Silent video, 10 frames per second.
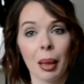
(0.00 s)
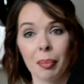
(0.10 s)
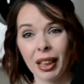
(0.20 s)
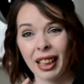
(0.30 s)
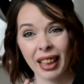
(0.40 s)

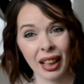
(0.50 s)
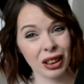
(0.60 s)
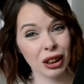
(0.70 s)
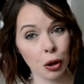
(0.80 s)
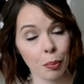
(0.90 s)
but they are
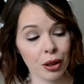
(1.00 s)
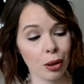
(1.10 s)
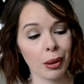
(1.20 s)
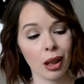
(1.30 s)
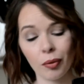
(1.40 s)
super,
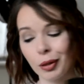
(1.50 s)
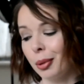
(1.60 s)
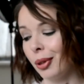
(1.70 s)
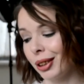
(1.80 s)
super comfortable.